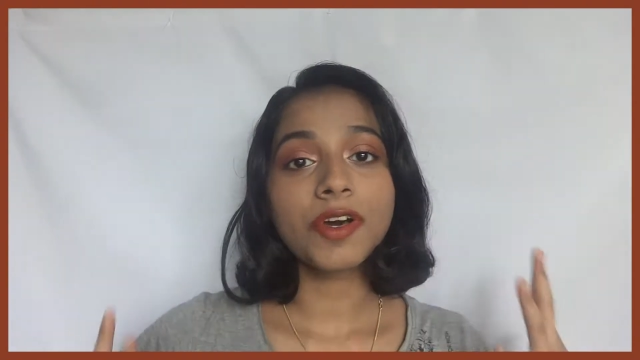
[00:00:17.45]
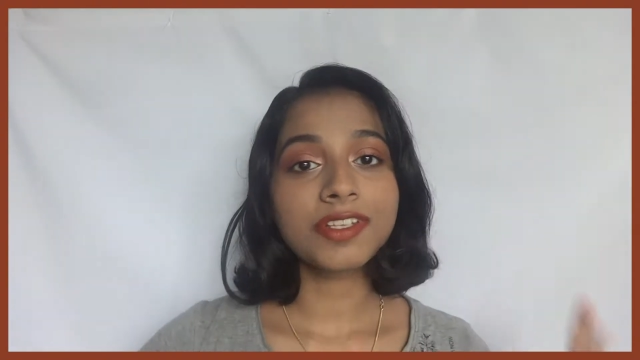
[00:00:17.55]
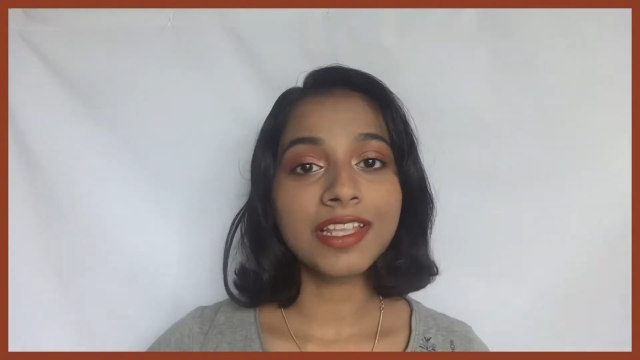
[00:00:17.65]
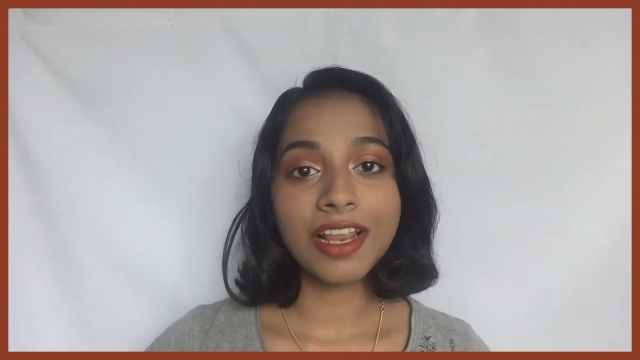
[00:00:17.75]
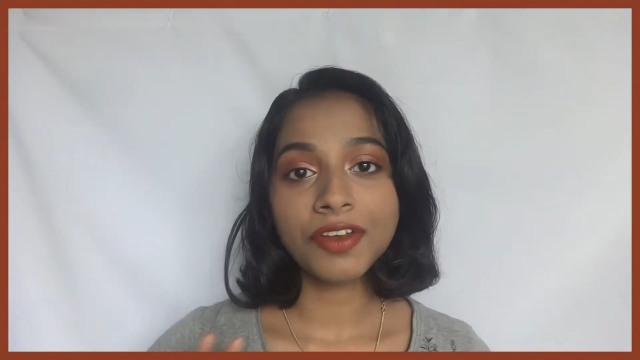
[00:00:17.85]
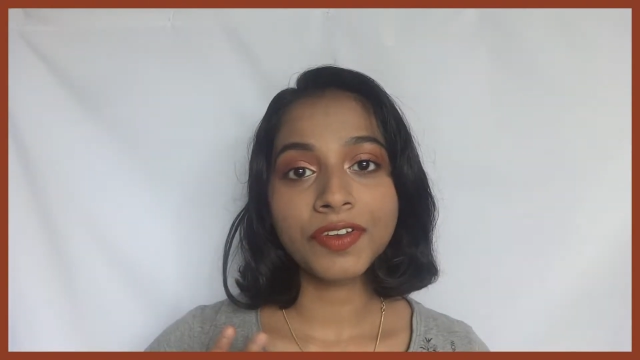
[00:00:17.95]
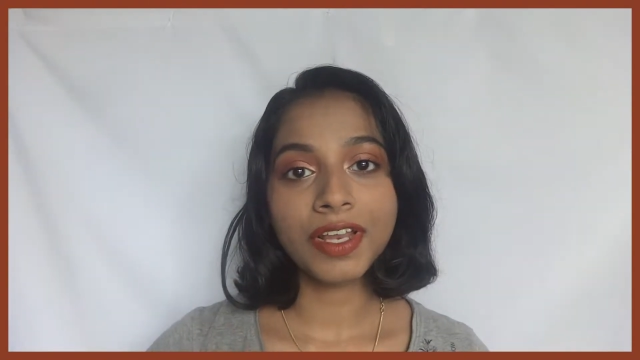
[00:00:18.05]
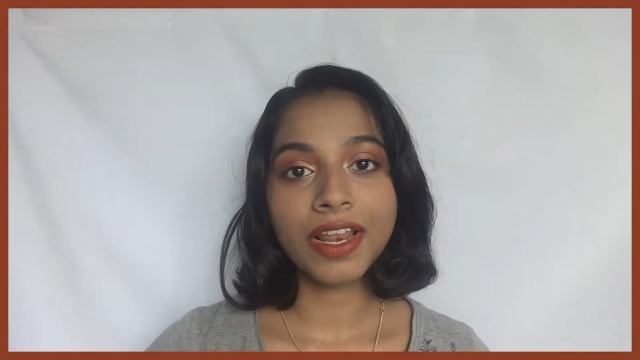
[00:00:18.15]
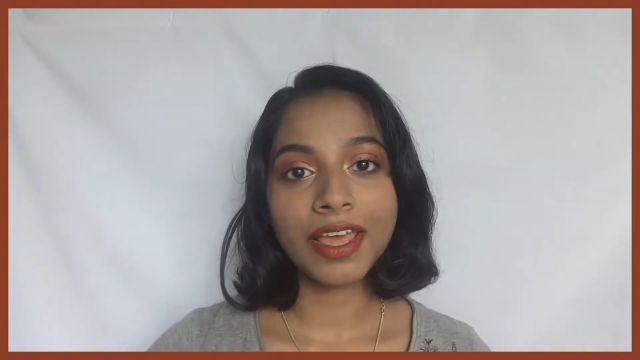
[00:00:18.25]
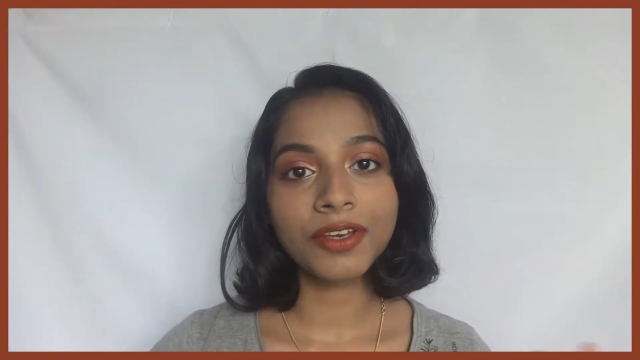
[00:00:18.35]
Personally, I
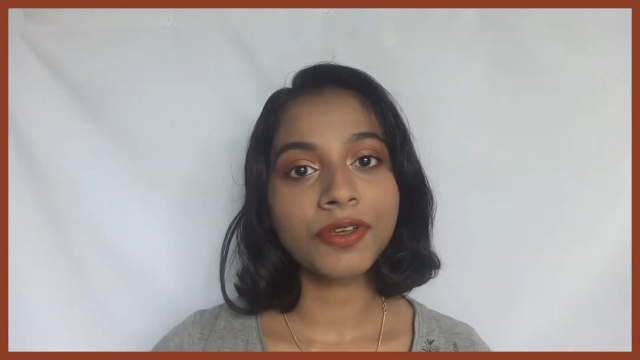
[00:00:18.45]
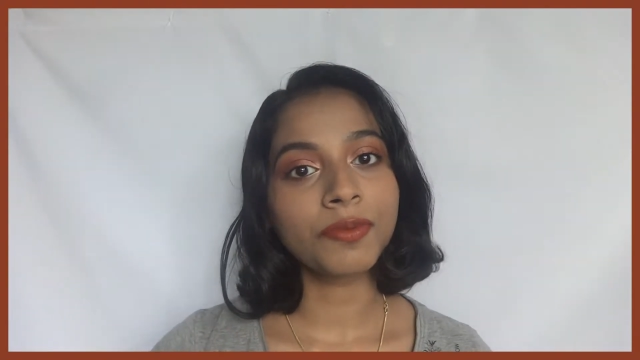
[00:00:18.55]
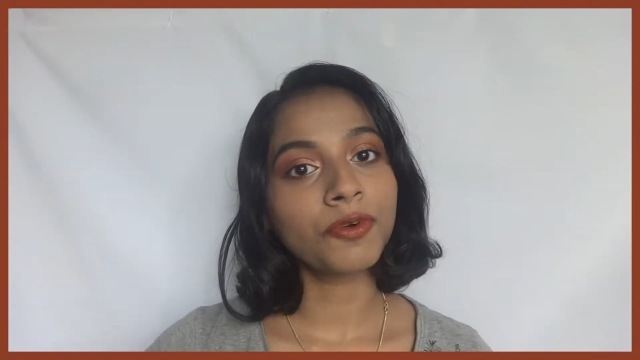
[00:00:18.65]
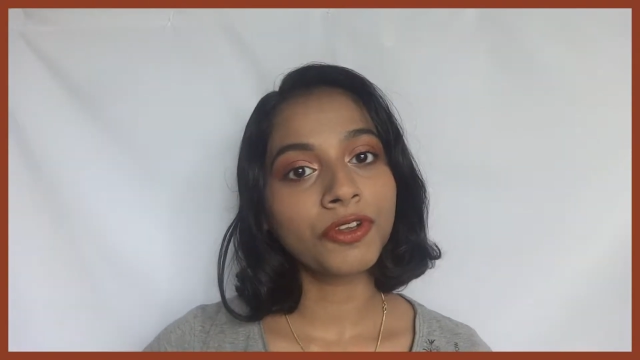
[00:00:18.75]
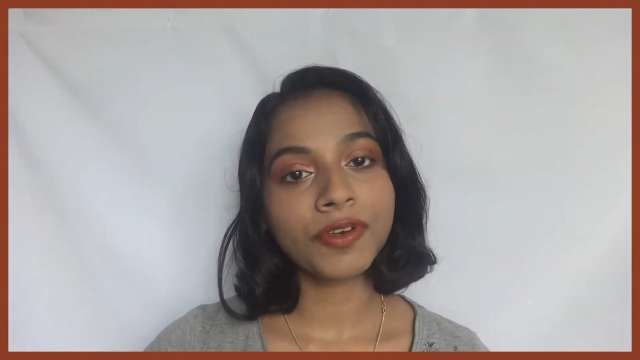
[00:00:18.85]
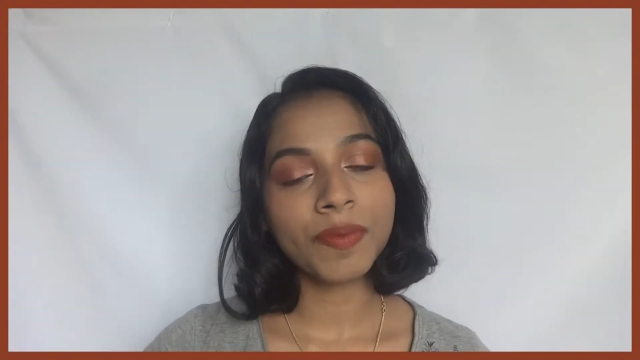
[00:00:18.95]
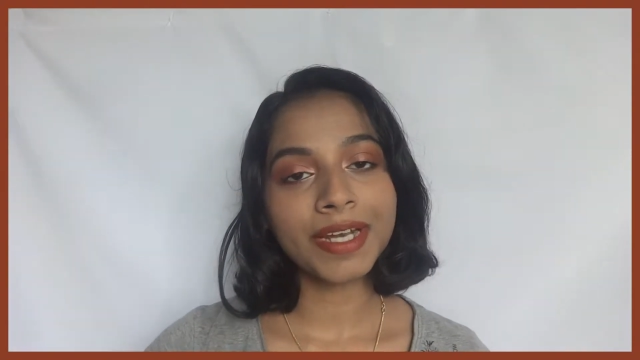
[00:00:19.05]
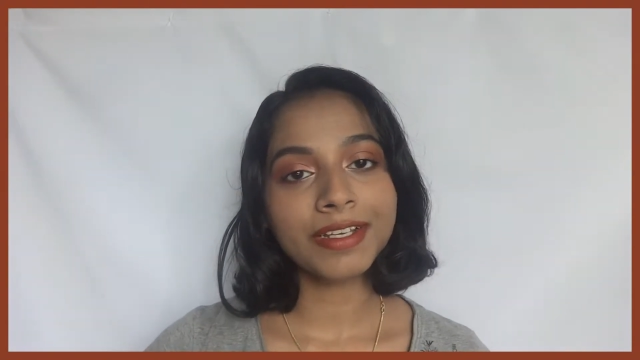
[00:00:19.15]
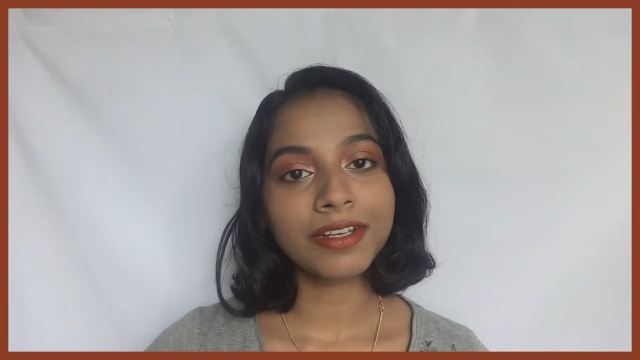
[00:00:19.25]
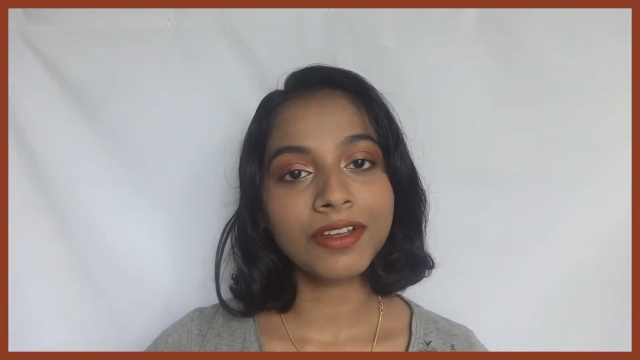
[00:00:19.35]
really like doing
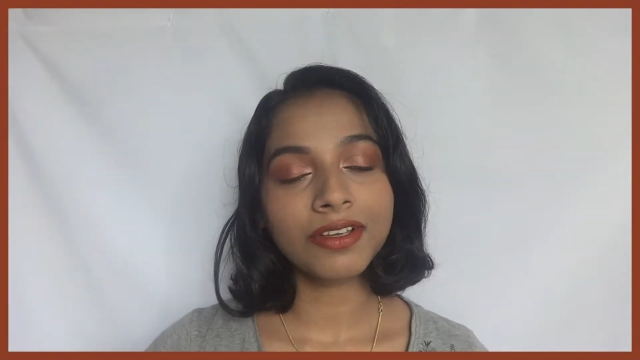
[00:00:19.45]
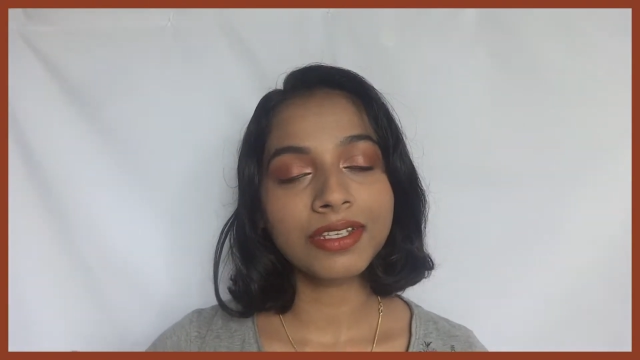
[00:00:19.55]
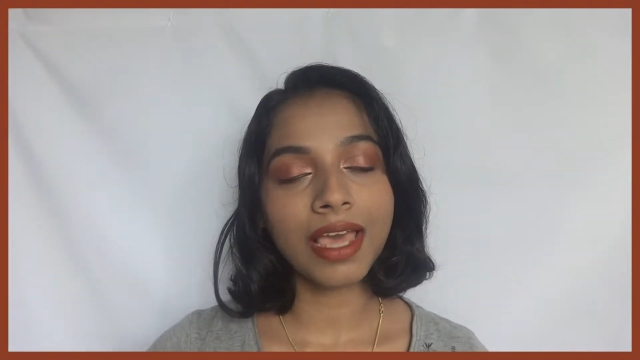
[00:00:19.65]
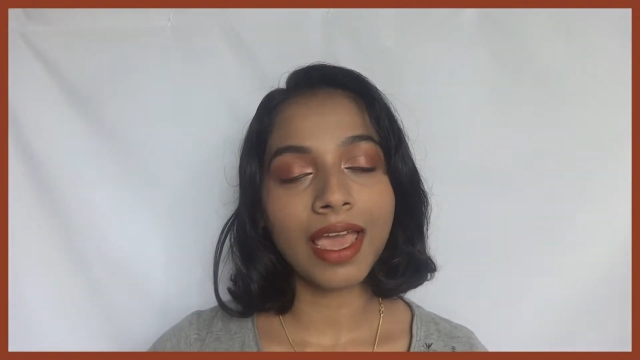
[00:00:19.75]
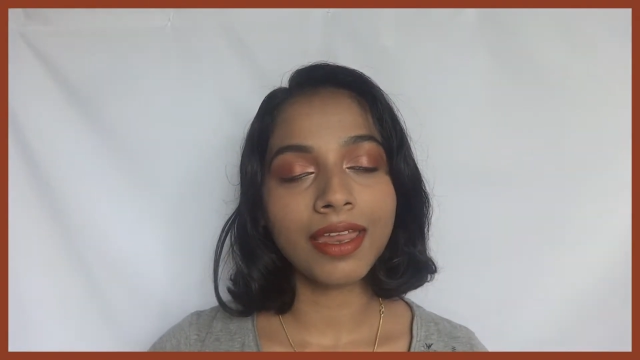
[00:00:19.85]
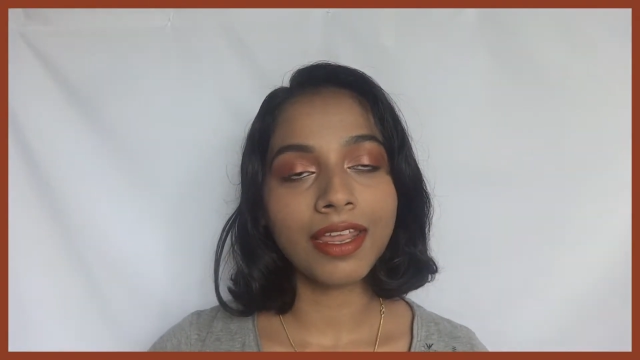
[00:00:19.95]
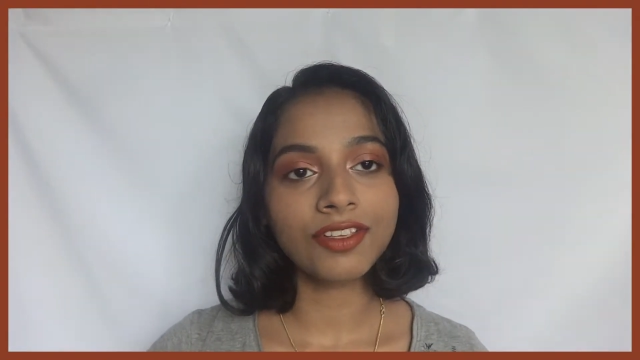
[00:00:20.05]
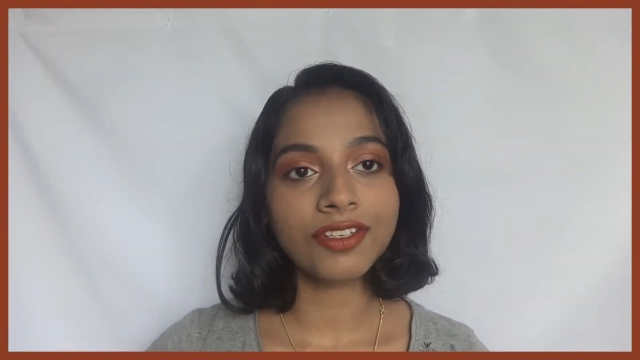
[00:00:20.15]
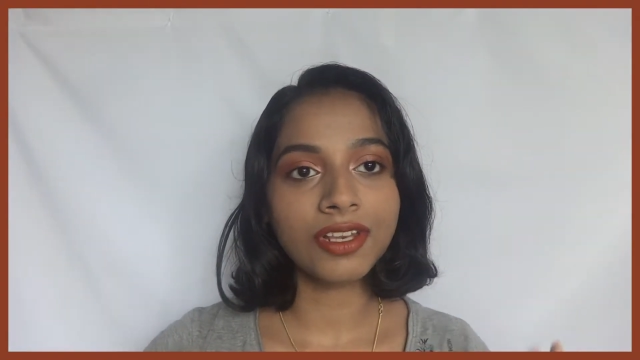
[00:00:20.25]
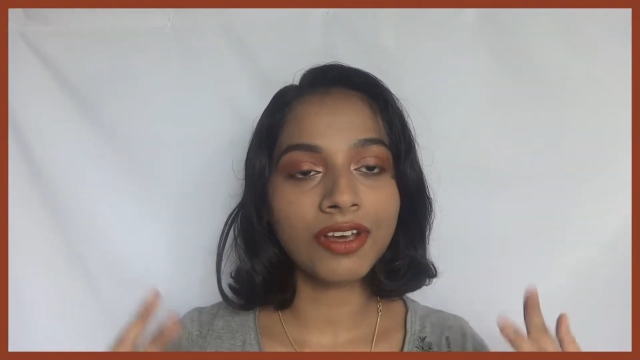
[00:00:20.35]
monochromatic looks and
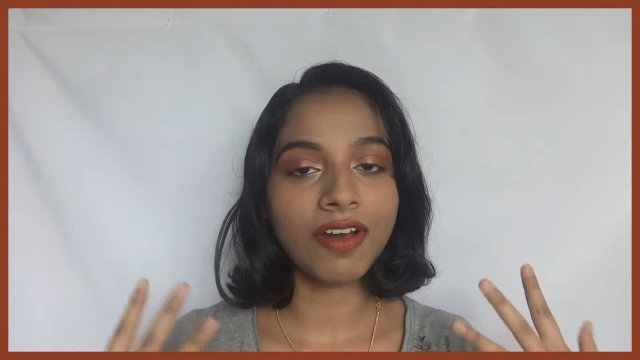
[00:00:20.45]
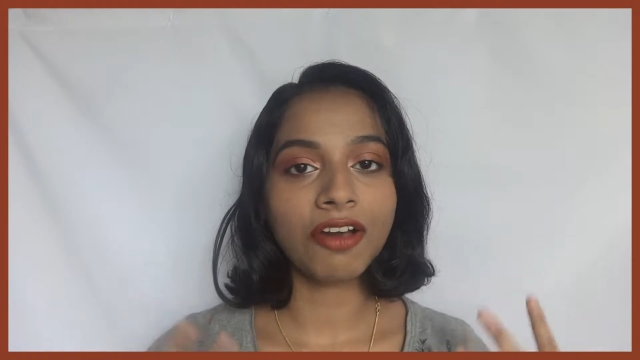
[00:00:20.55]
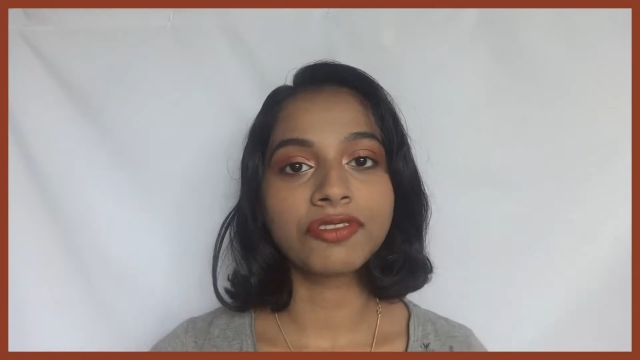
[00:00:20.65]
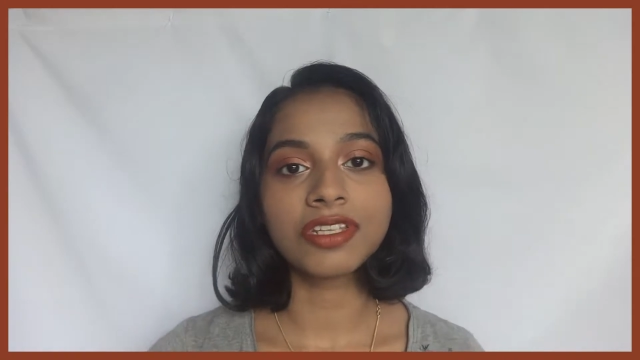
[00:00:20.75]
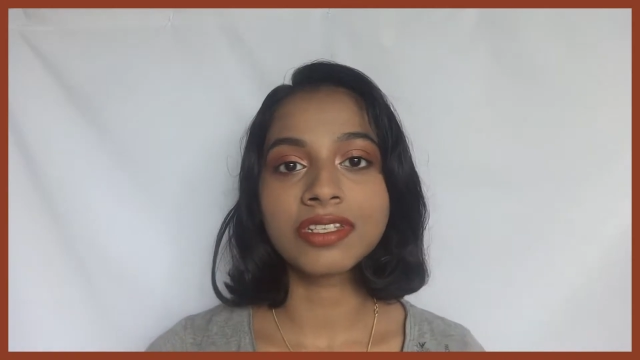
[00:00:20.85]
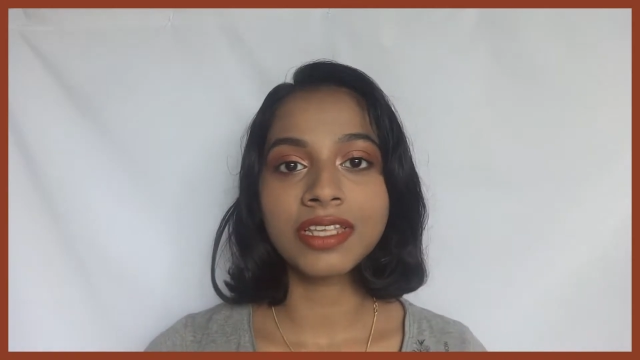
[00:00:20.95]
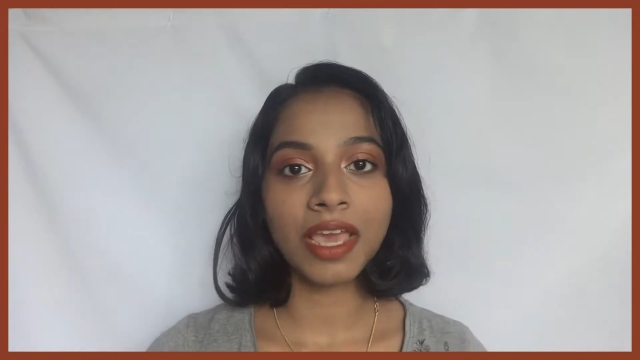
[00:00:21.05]
I just love how this